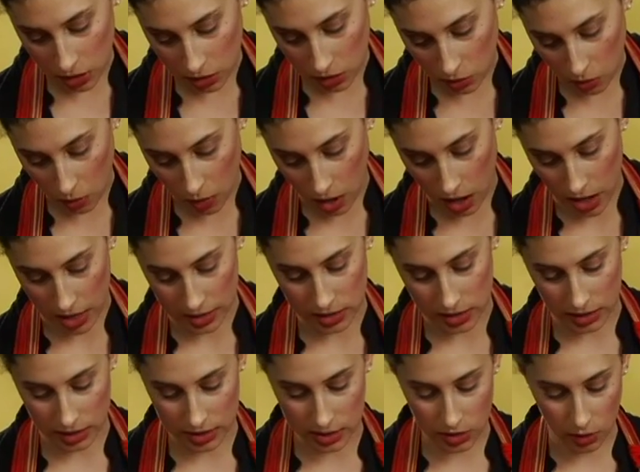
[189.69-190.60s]
you want
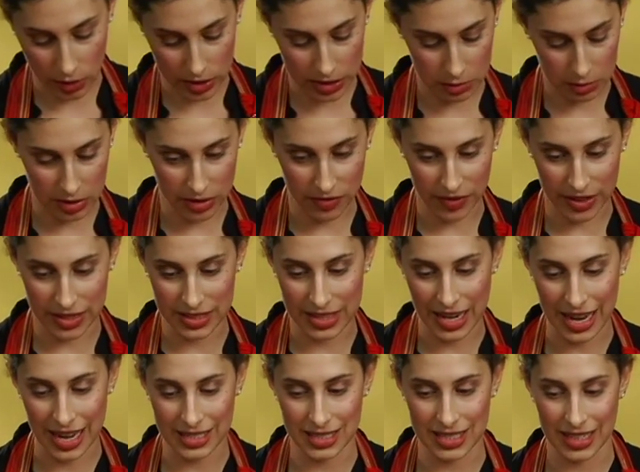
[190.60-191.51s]
is going to be
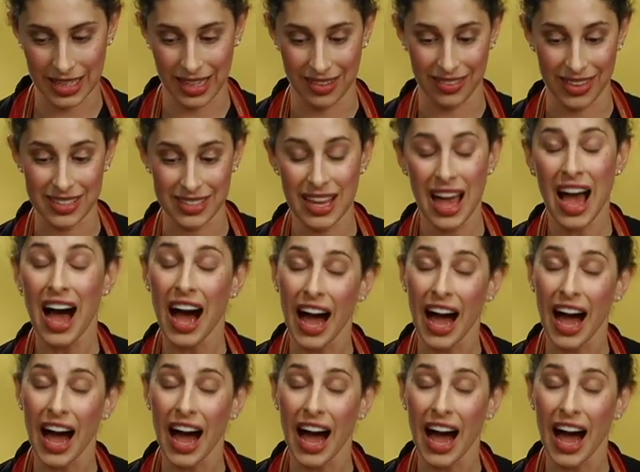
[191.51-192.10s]
fantastic in this.